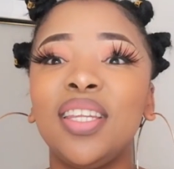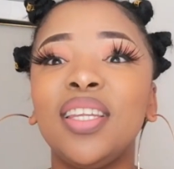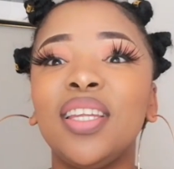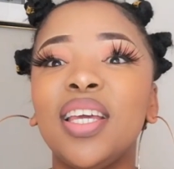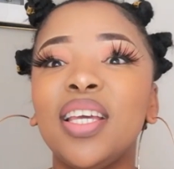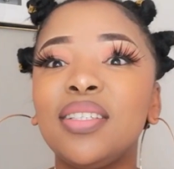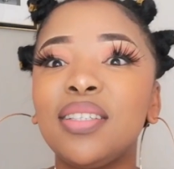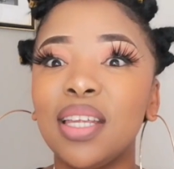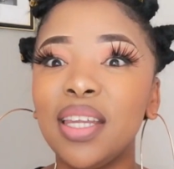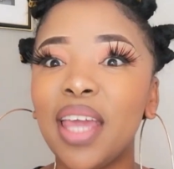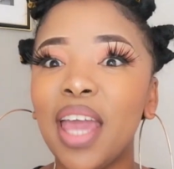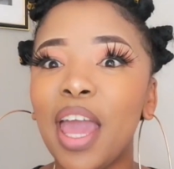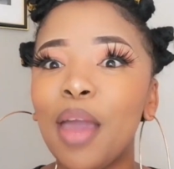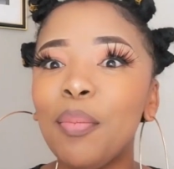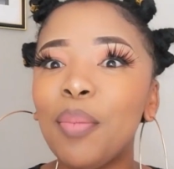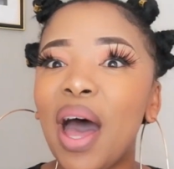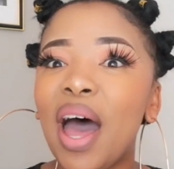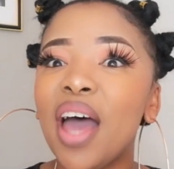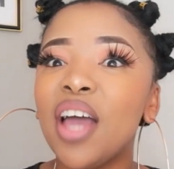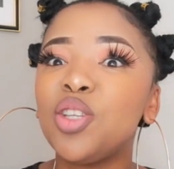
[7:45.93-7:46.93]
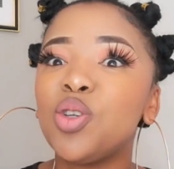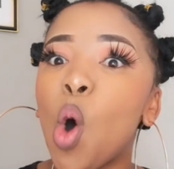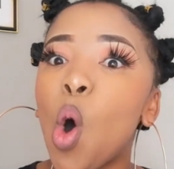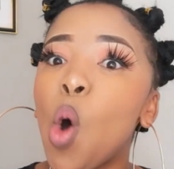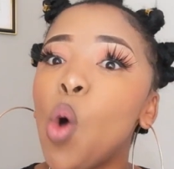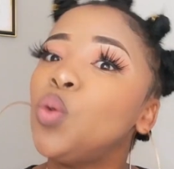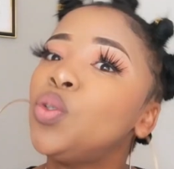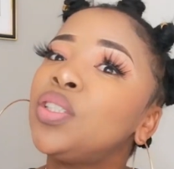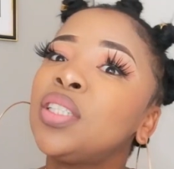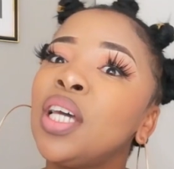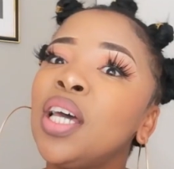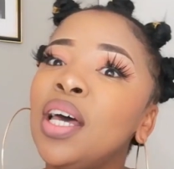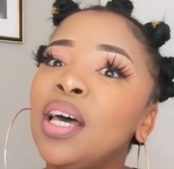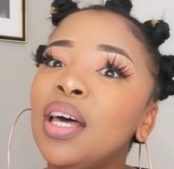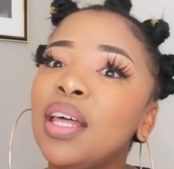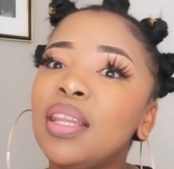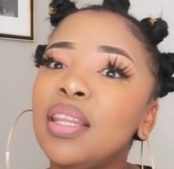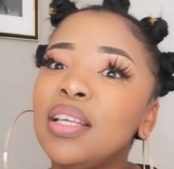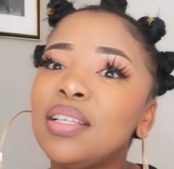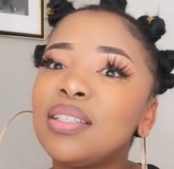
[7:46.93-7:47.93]
Eastern Cape. I had to host
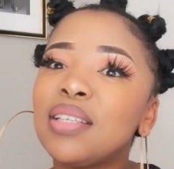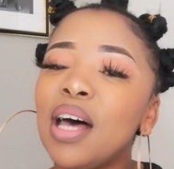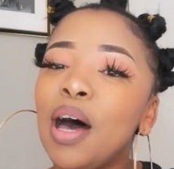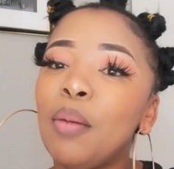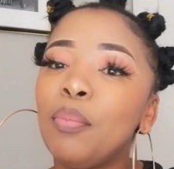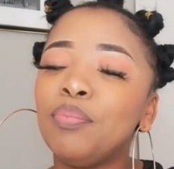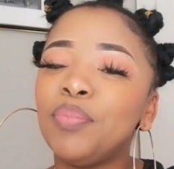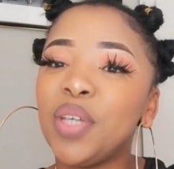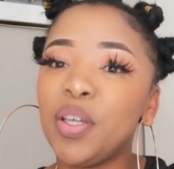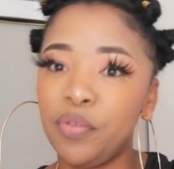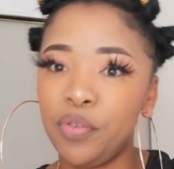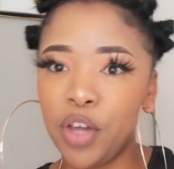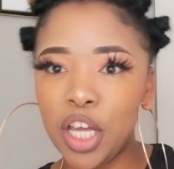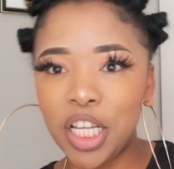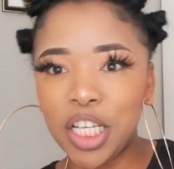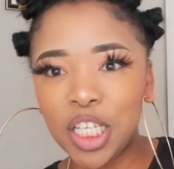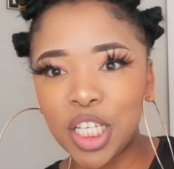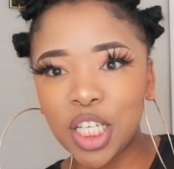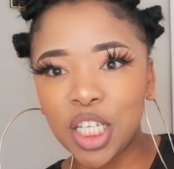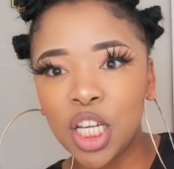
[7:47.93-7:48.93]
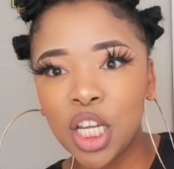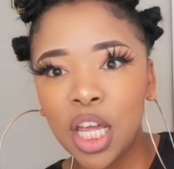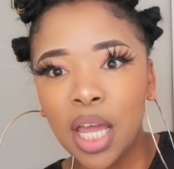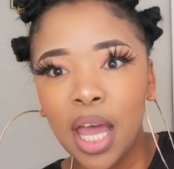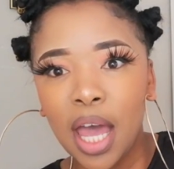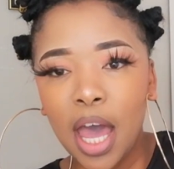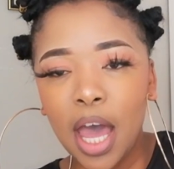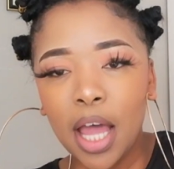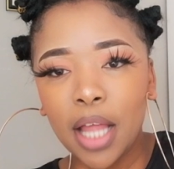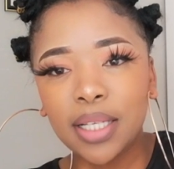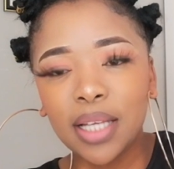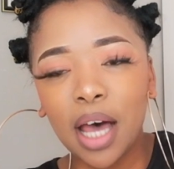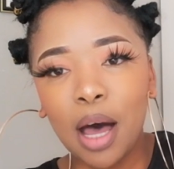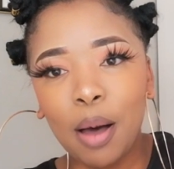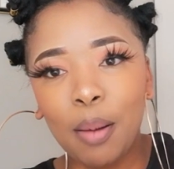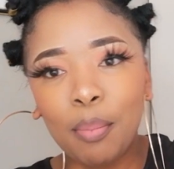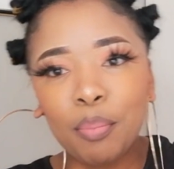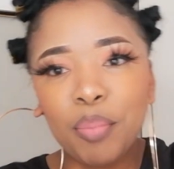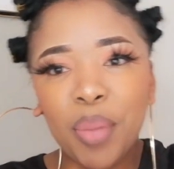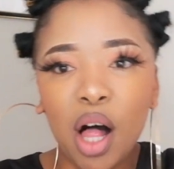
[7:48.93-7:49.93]
this event at
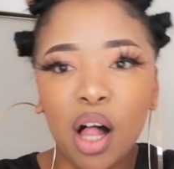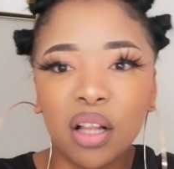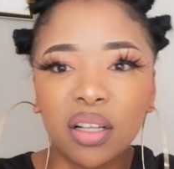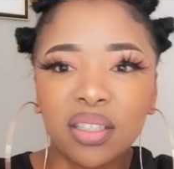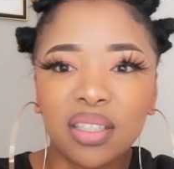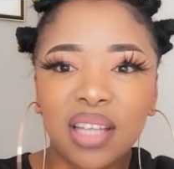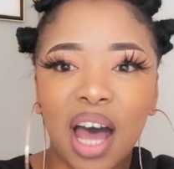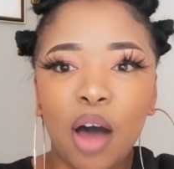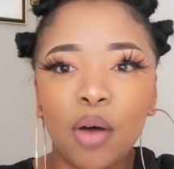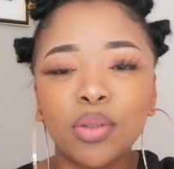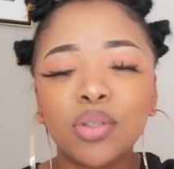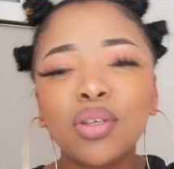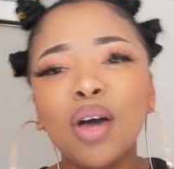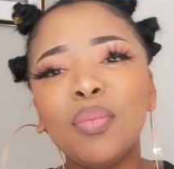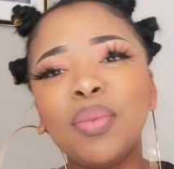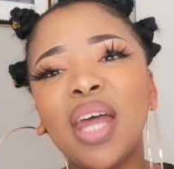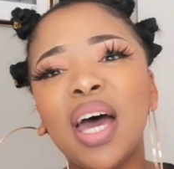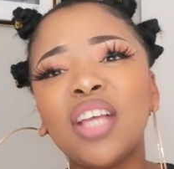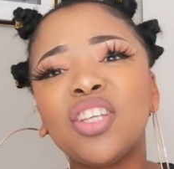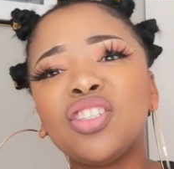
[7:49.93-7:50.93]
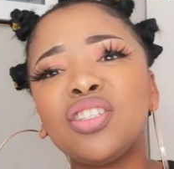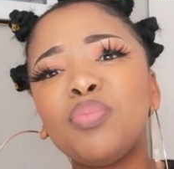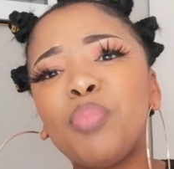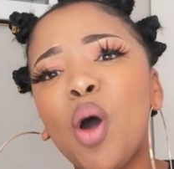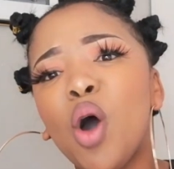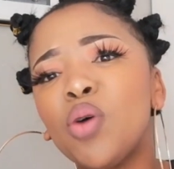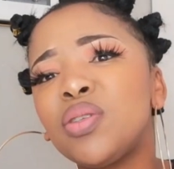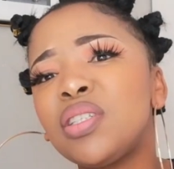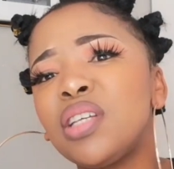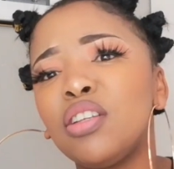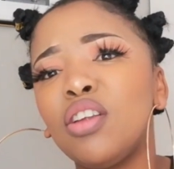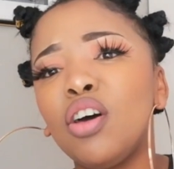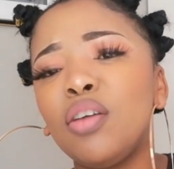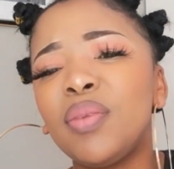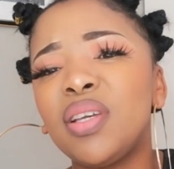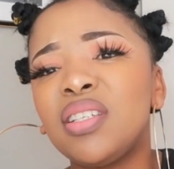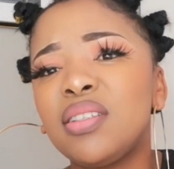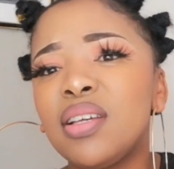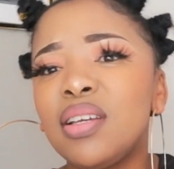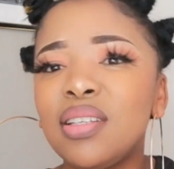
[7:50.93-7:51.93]
Pearl's town. So I just posted on
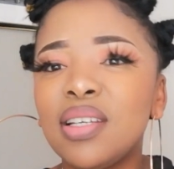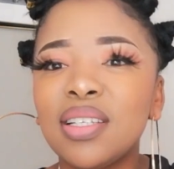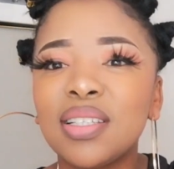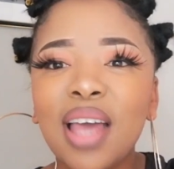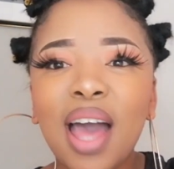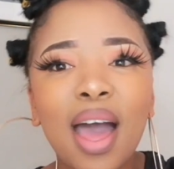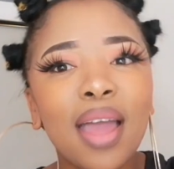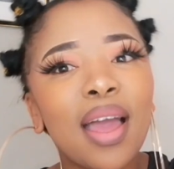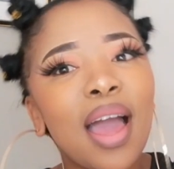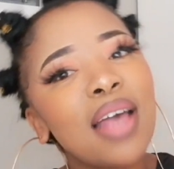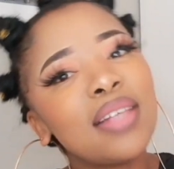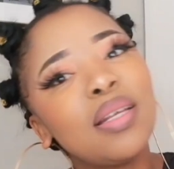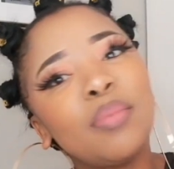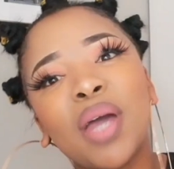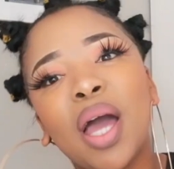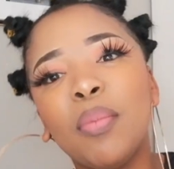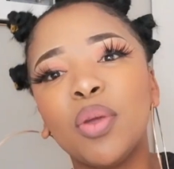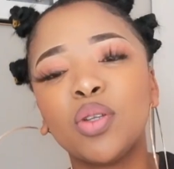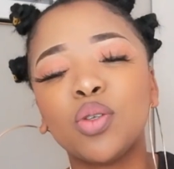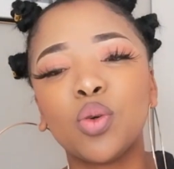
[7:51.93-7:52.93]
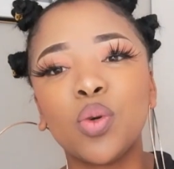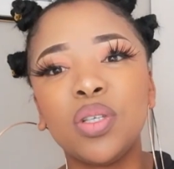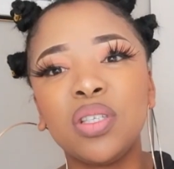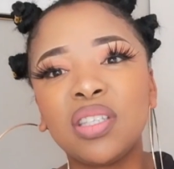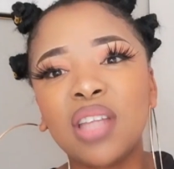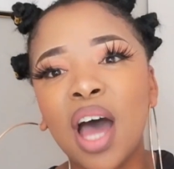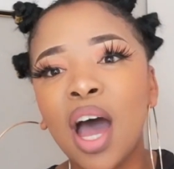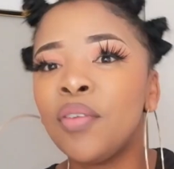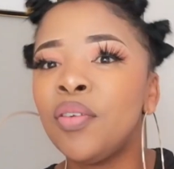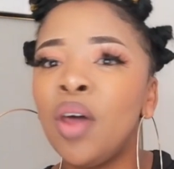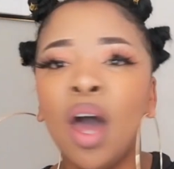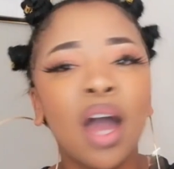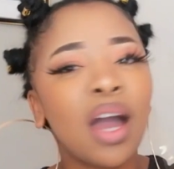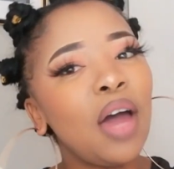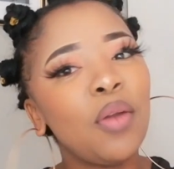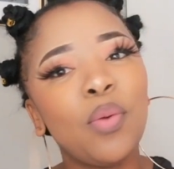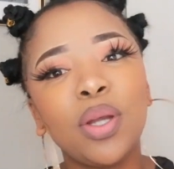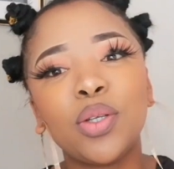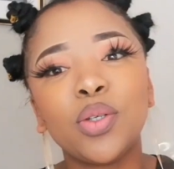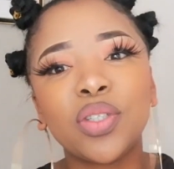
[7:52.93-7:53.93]
my status, guys, I'm coming to Queenstown,
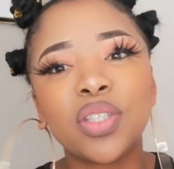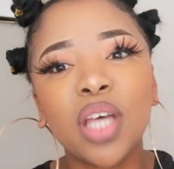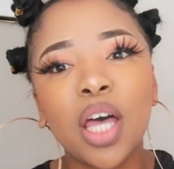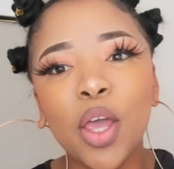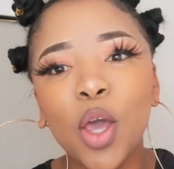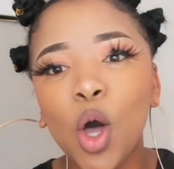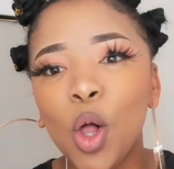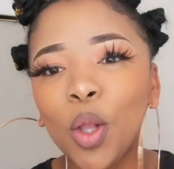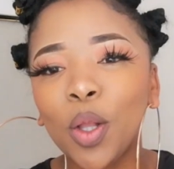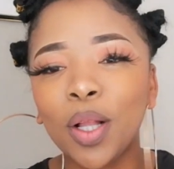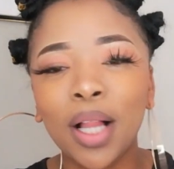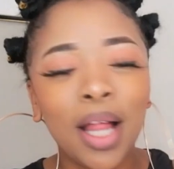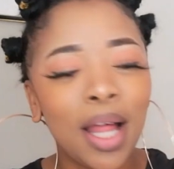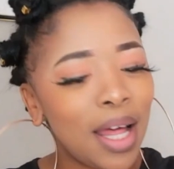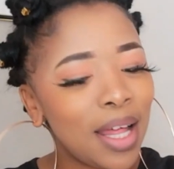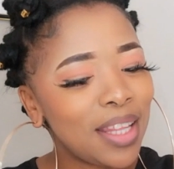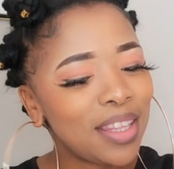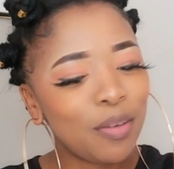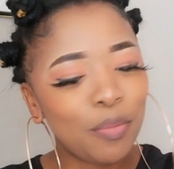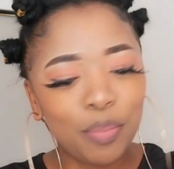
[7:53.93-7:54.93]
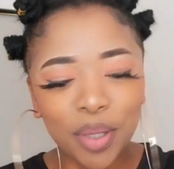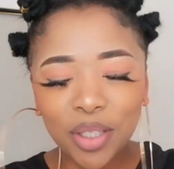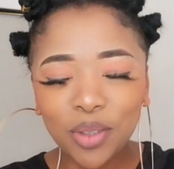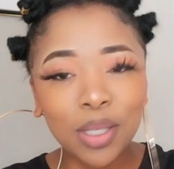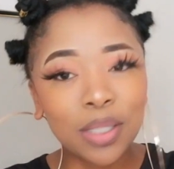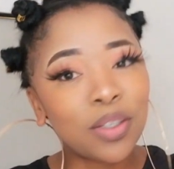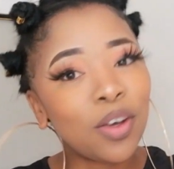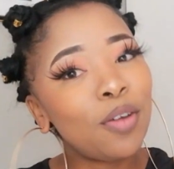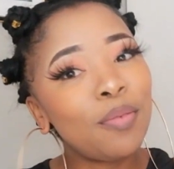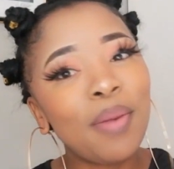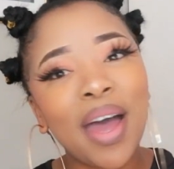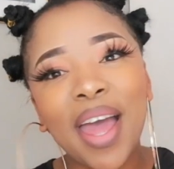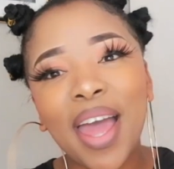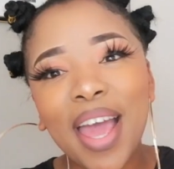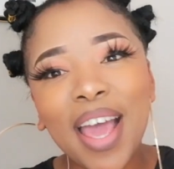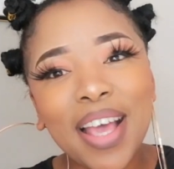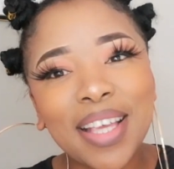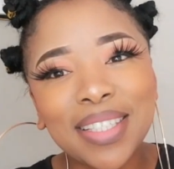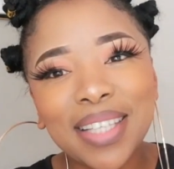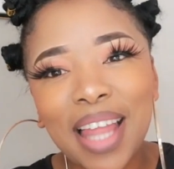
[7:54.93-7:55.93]
can't wait to stay over. The bitch was on my
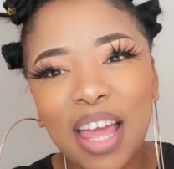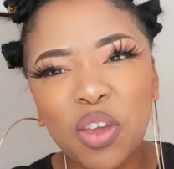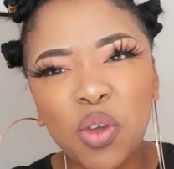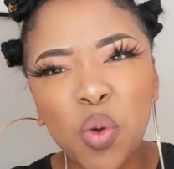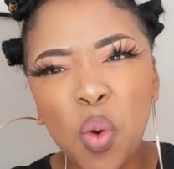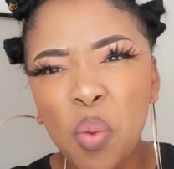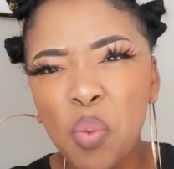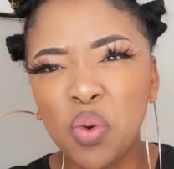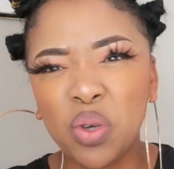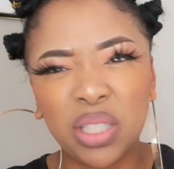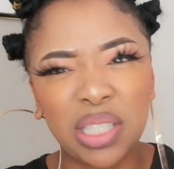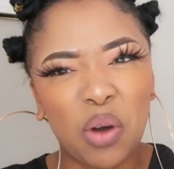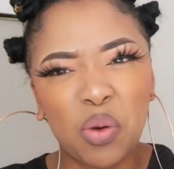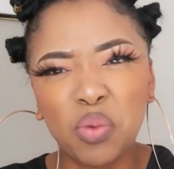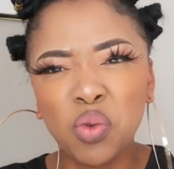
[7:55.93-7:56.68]
ass like, you must